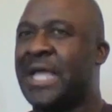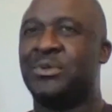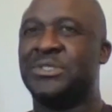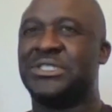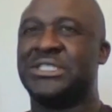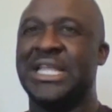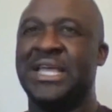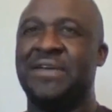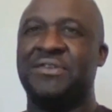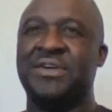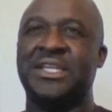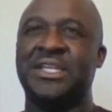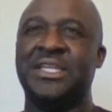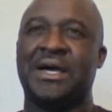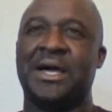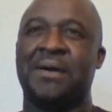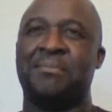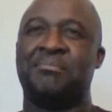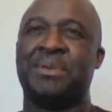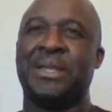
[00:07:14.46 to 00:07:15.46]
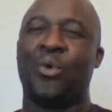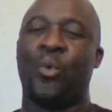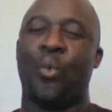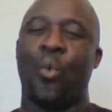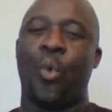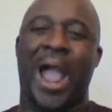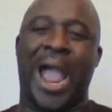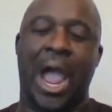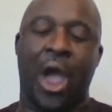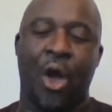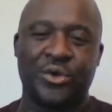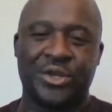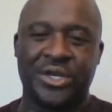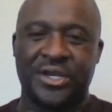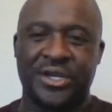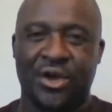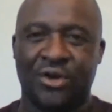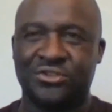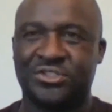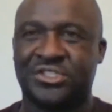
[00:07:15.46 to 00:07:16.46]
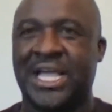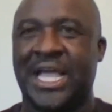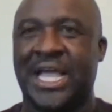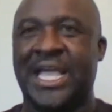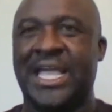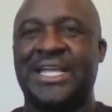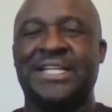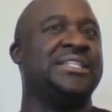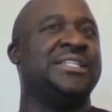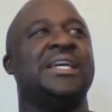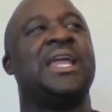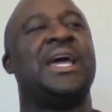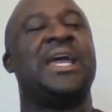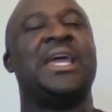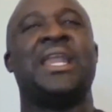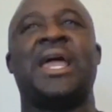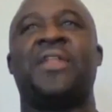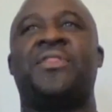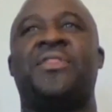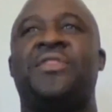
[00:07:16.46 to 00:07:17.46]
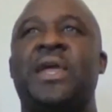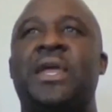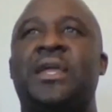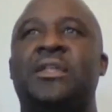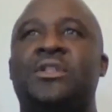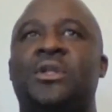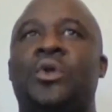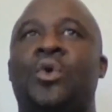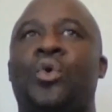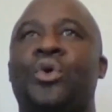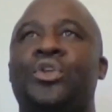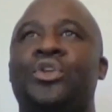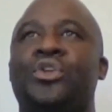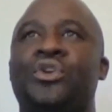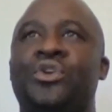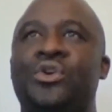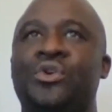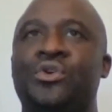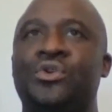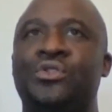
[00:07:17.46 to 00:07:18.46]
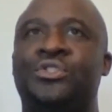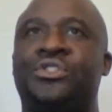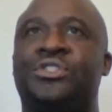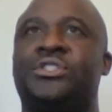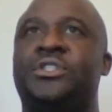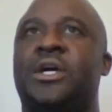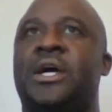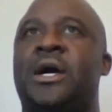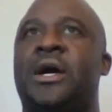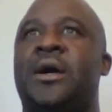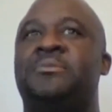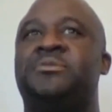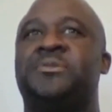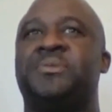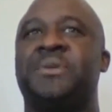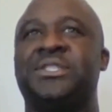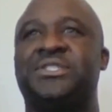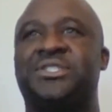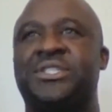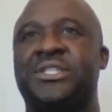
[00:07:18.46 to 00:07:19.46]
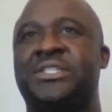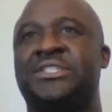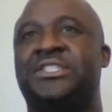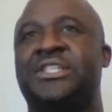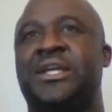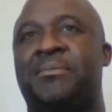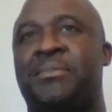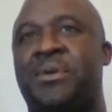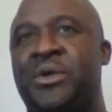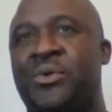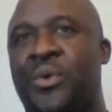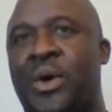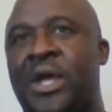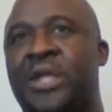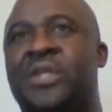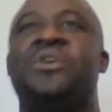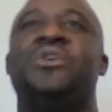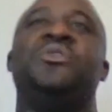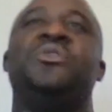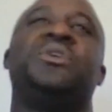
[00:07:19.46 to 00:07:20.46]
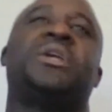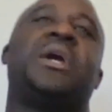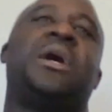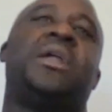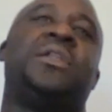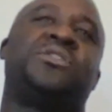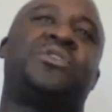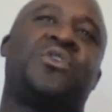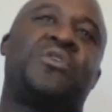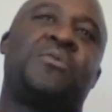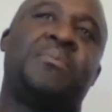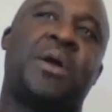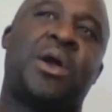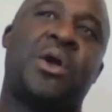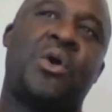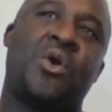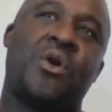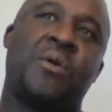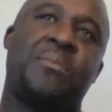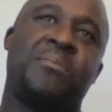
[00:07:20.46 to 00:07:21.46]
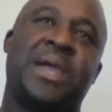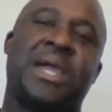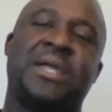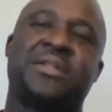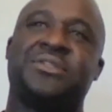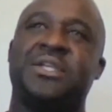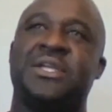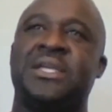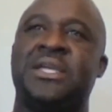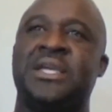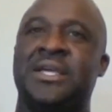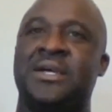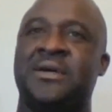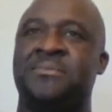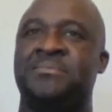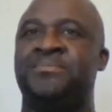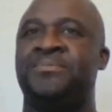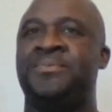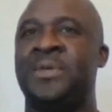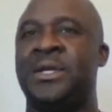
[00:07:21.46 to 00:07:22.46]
living a bit wild in those days, and I think the Lord used some incidents at BYU to kind of turn my heart back to Him.